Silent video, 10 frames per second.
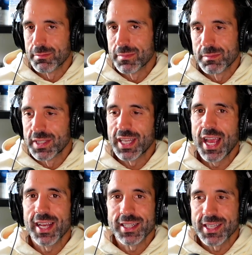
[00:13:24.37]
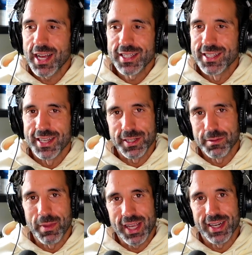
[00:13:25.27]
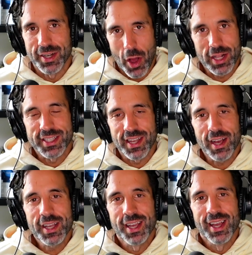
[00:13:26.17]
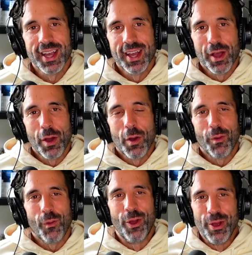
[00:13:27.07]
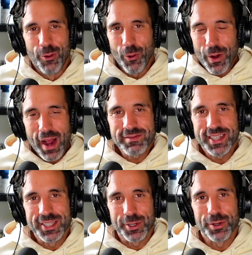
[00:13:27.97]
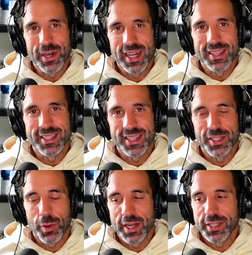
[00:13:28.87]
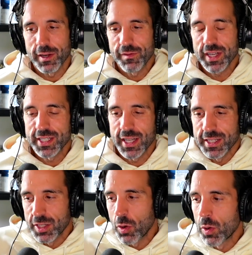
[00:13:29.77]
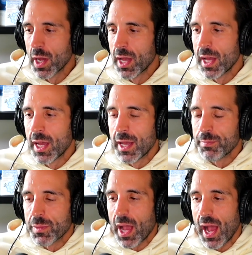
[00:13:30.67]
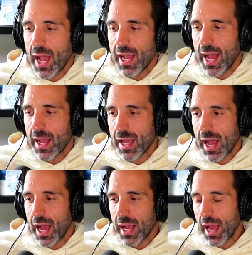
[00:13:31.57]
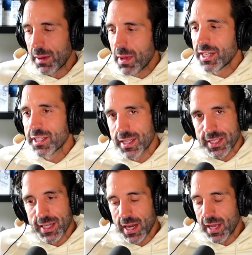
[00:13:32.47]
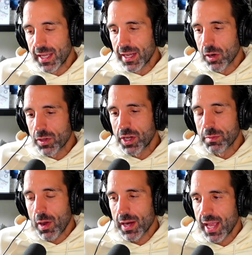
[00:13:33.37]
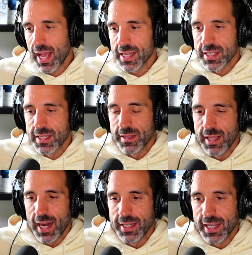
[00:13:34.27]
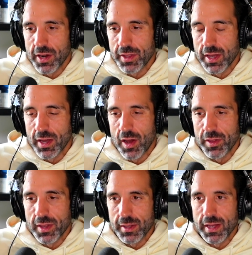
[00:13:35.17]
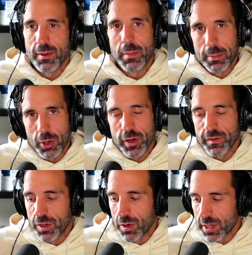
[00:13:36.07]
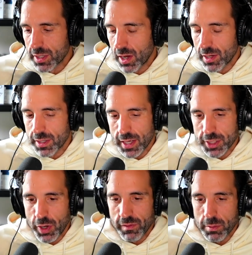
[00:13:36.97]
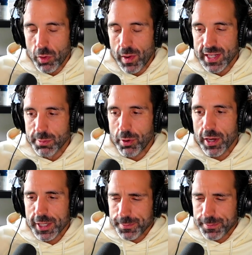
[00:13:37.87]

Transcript: Saying it sucks doesn't make it not suck. What do I have to do in this situation to fix it? So I, I, I mentioned this in an earlier podcast that I did on the on, the, on my book review on on uh, Trevor Mowad's book,